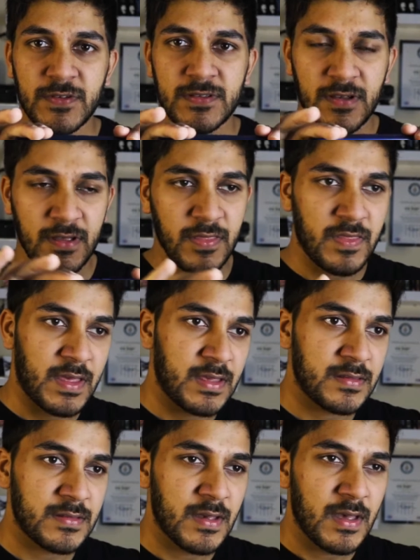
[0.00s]
certain
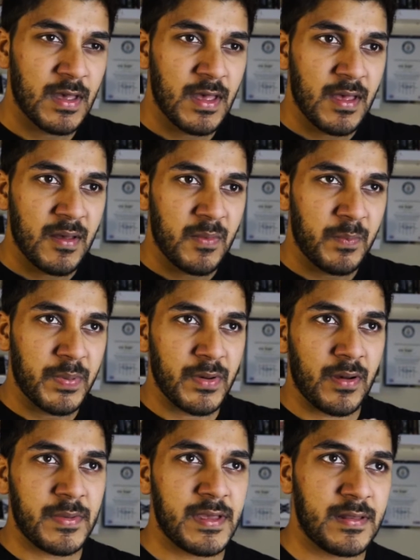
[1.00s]
things,
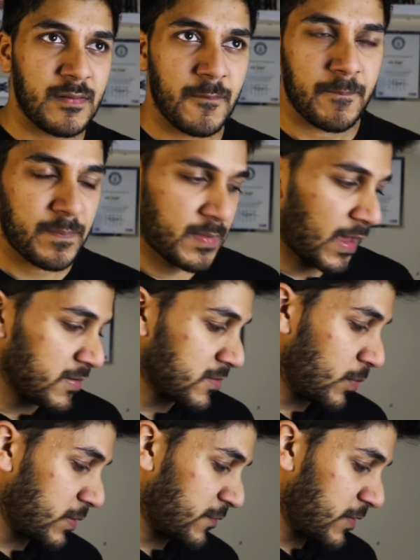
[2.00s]
but that's
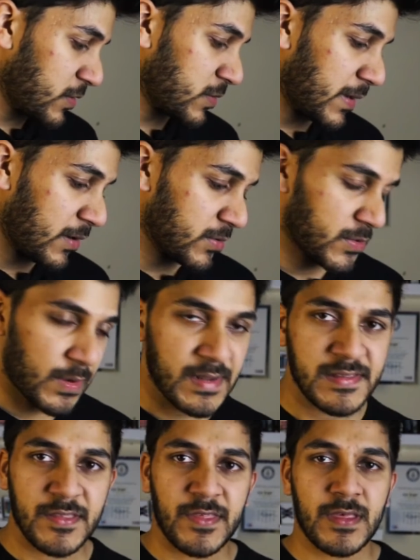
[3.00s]
not what this video is about. So I
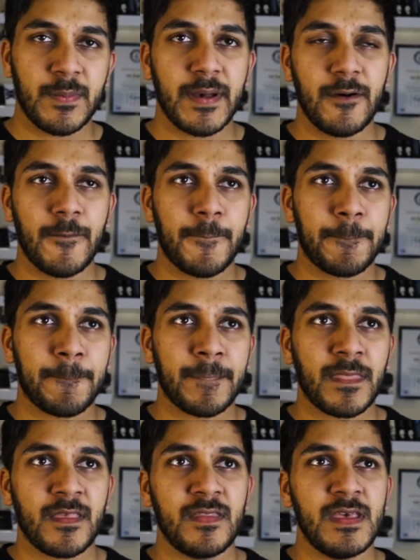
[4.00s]
need to think about
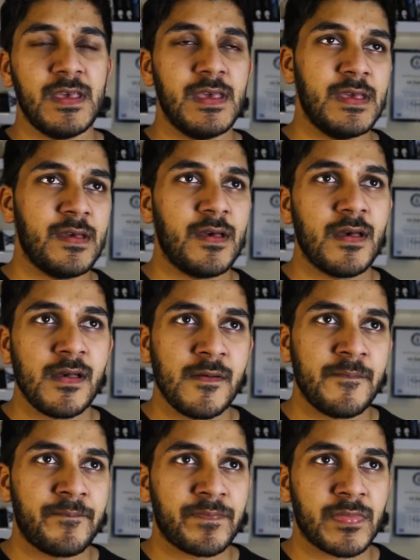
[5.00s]
the
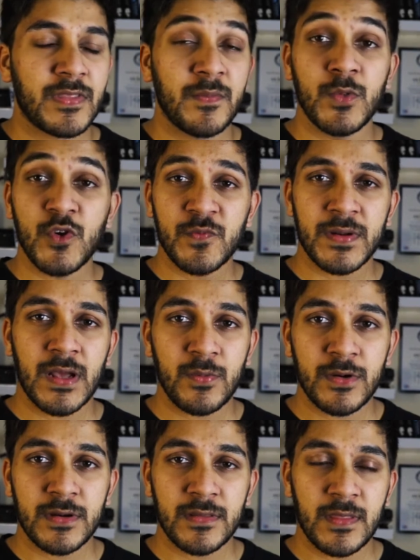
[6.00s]
movement I
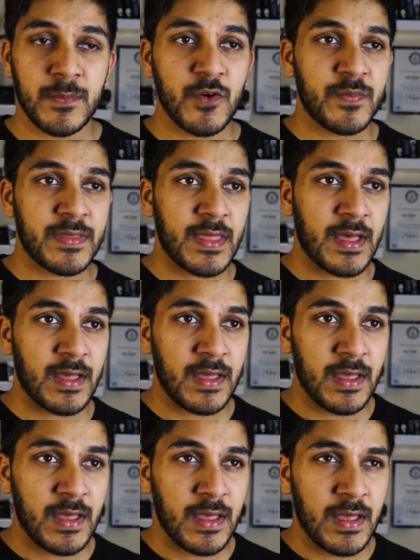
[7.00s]
want, the movement
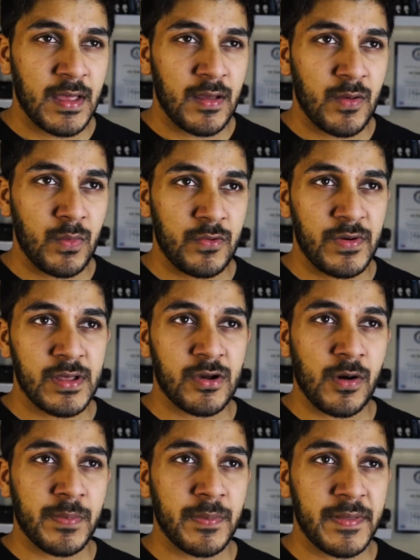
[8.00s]
that would really
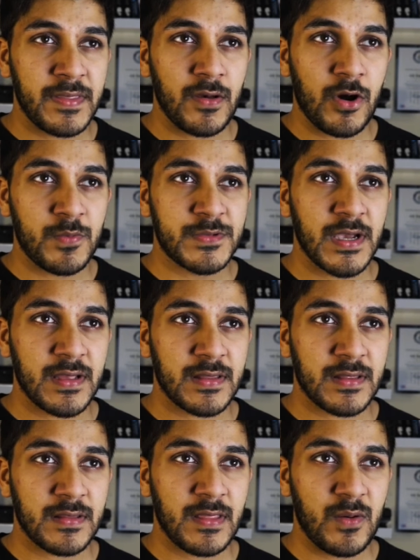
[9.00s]
complement the object
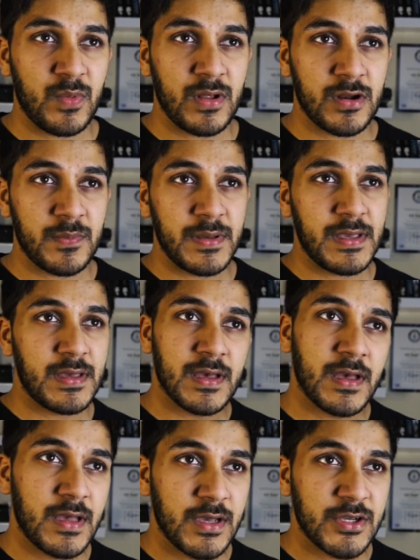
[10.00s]
that we're going to be
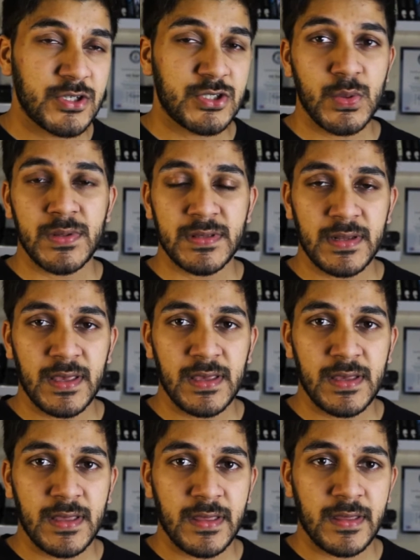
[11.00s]
shooting
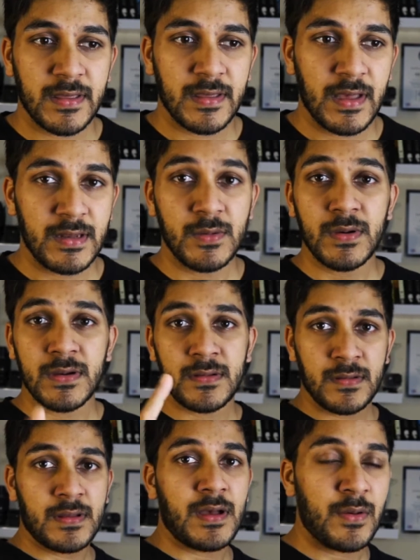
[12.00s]
today. I know what
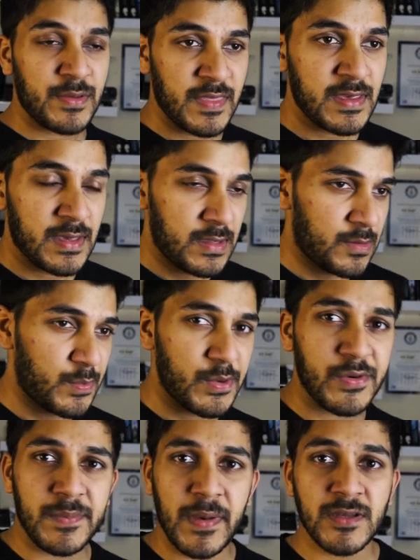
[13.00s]
I was thinking, we
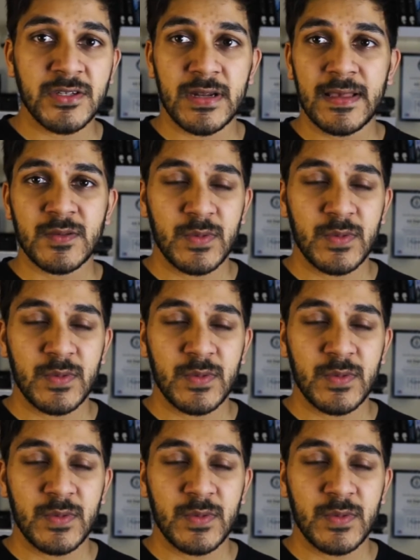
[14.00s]
already mentioned it last